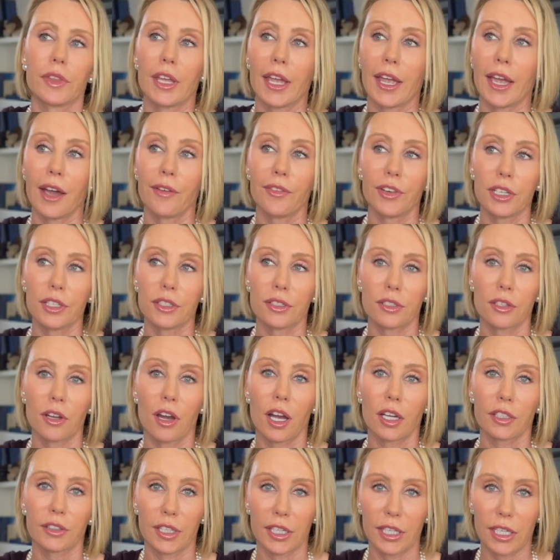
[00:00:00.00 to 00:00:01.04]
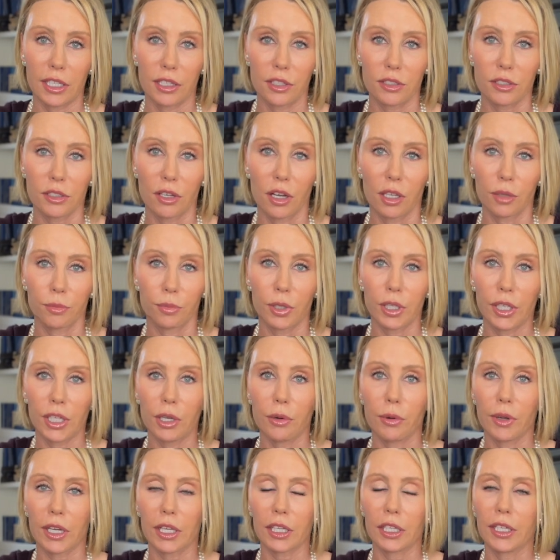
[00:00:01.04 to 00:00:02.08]
they have it in stock they can install it pretty
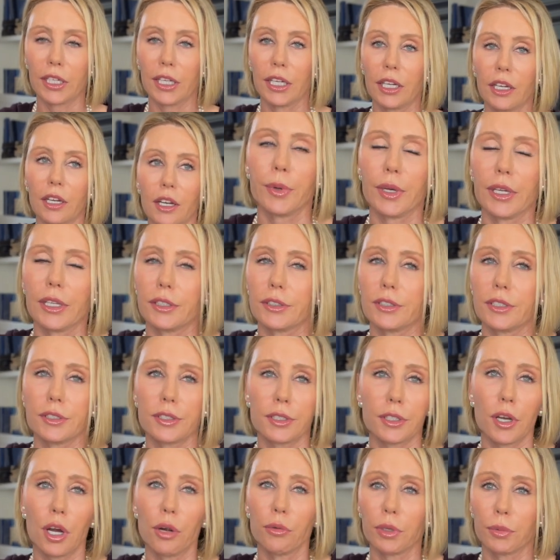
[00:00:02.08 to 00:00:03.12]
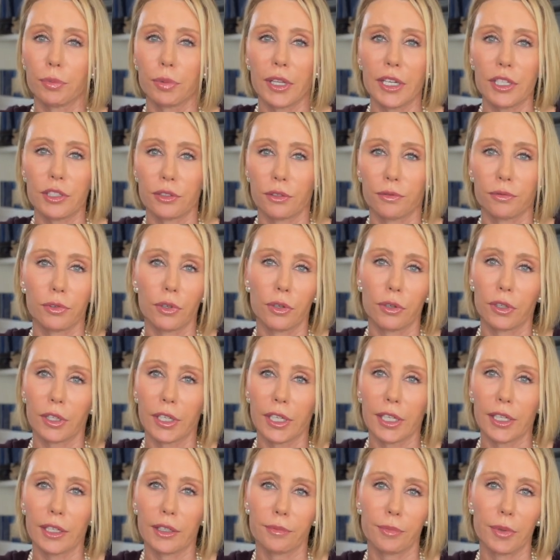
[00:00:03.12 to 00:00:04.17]
quickly but just to go replace your
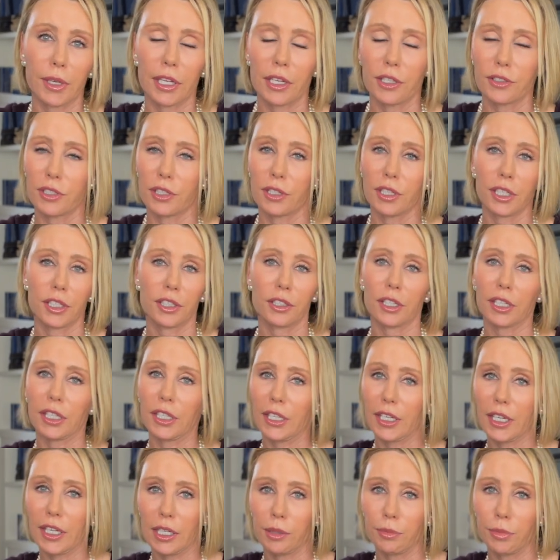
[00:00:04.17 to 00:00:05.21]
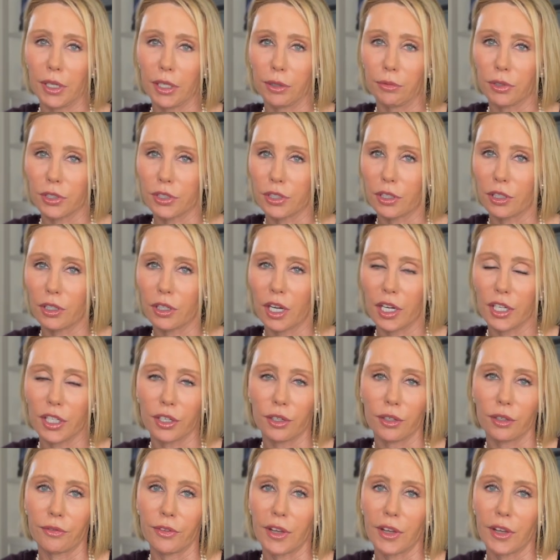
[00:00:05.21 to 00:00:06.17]
flooring because you think you're going to get a big return on your